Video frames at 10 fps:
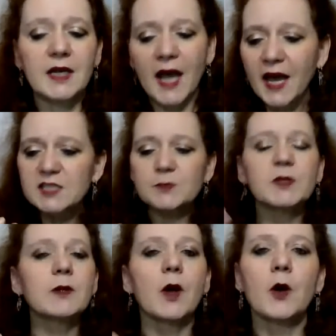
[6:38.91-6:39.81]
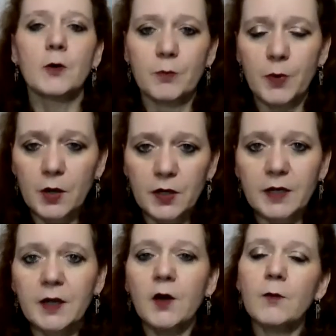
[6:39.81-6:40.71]
It has been
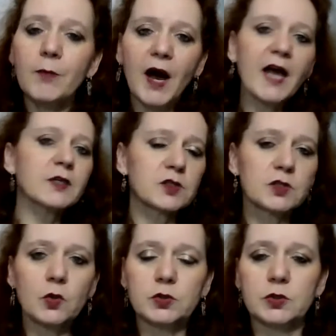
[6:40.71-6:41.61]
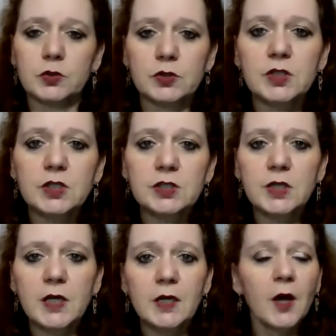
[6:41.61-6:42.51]
buried by social
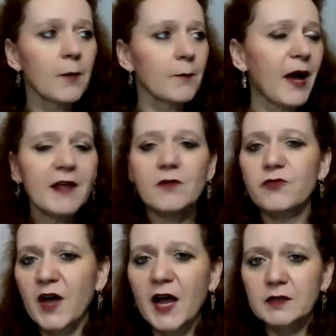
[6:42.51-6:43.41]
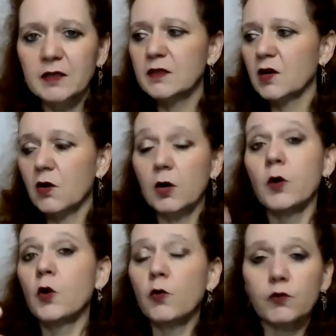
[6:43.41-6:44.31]
conditioning, by the fact that there
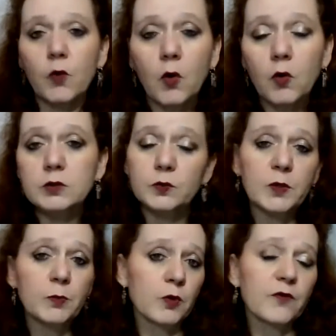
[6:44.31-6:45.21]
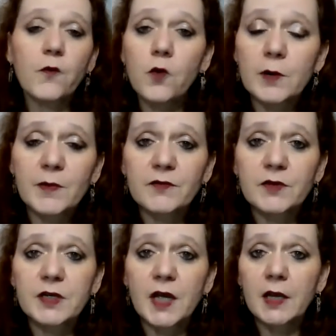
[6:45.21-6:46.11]
are roles we perform
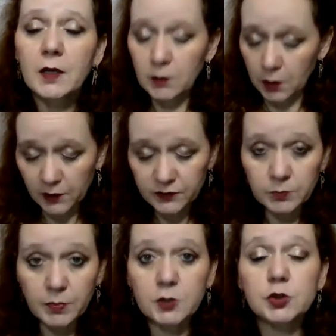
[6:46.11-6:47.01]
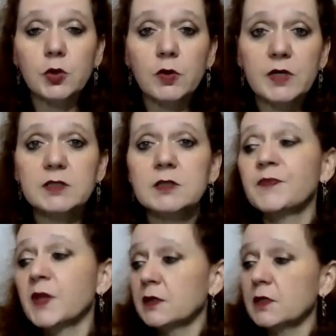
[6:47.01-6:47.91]
every day, often by choice,
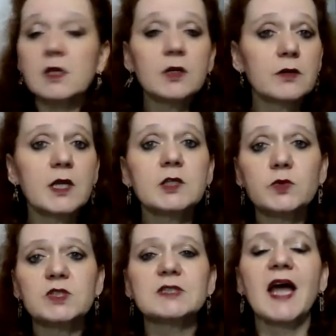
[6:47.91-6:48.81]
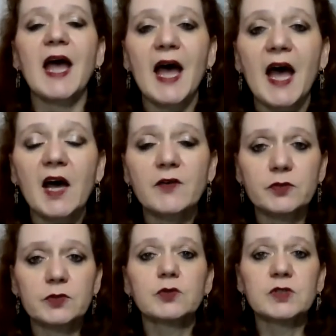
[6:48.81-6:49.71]
that there are things we just
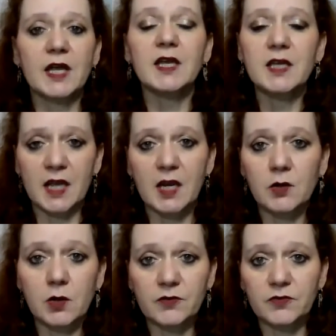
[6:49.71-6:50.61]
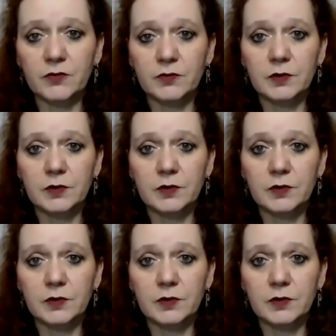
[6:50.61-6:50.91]
have to take care of,